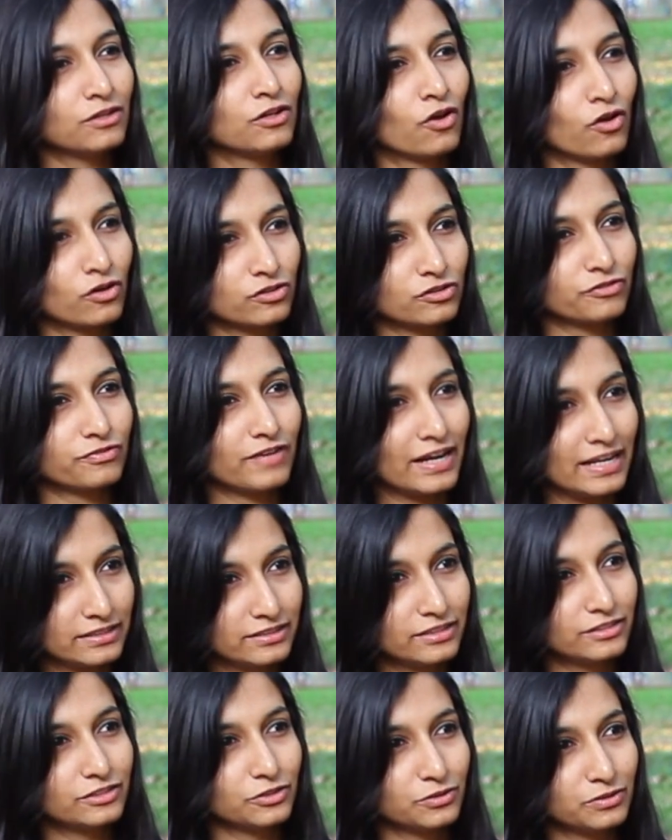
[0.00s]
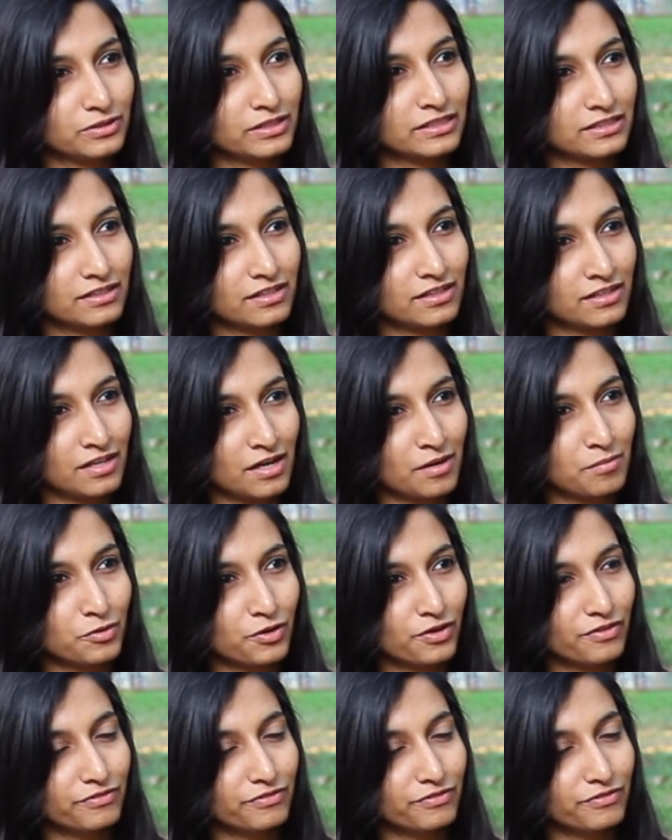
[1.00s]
a lot of altitude in Kanamo.